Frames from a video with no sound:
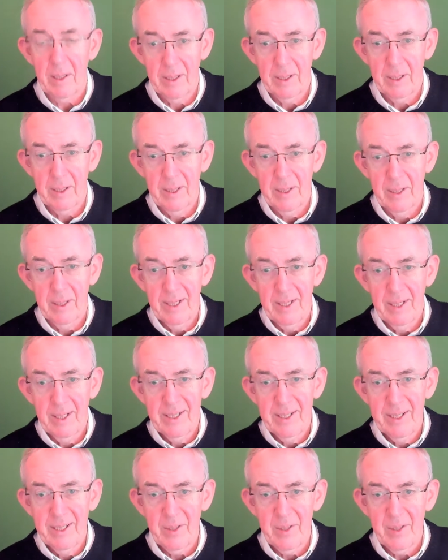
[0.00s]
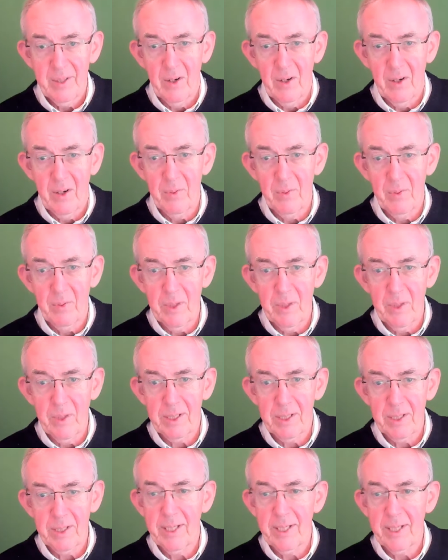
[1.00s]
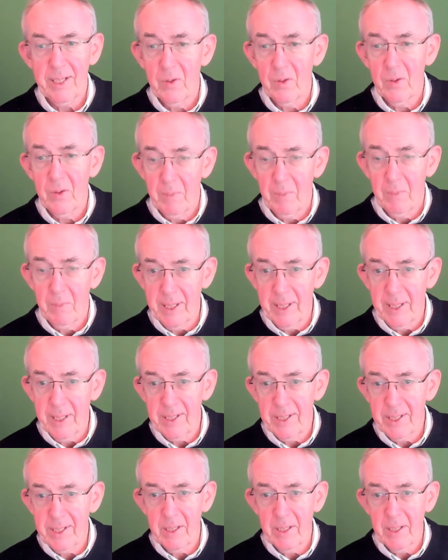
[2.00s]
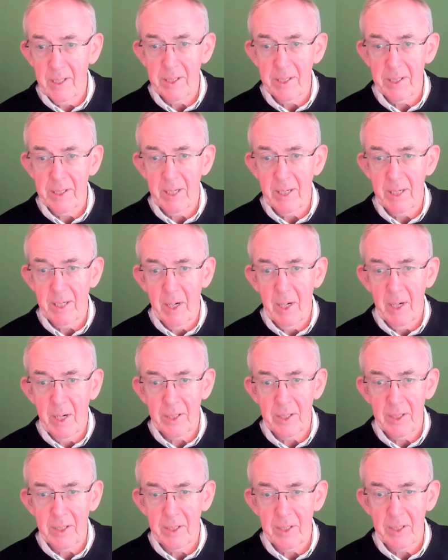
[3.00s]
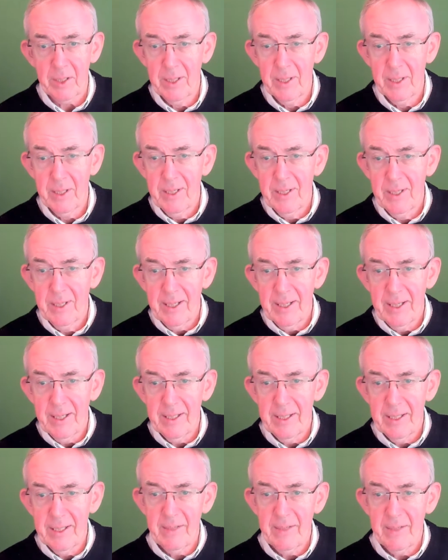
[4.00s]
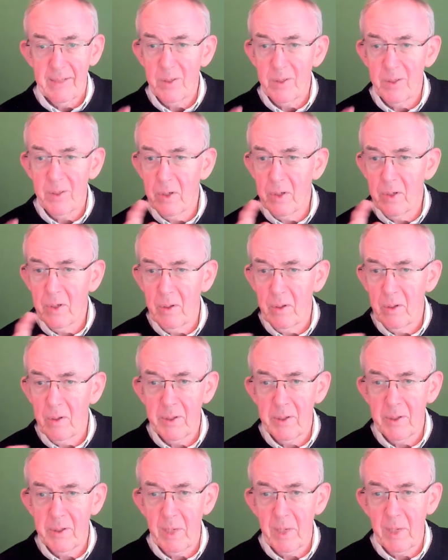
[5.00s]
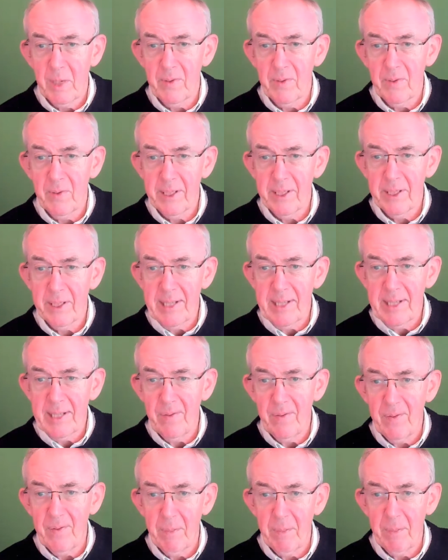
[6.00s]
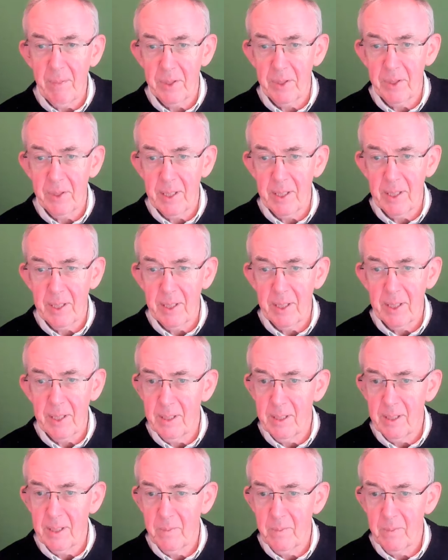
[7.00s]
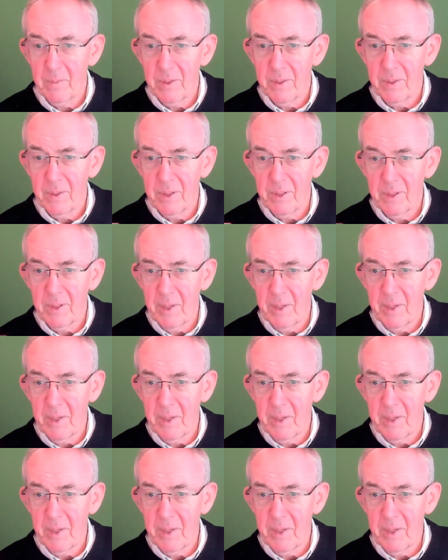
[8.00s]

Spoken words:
to live broadcasting, or in my case, to lights, camera, action. If you look along, you might find a Def Leppard CD. You never know.